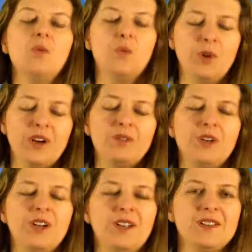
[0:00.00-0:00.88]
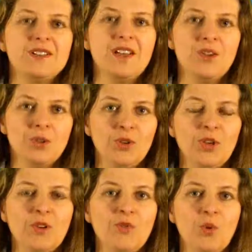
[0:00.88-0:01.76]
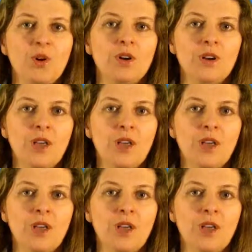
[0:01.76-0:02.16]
whatever it is that you're looking for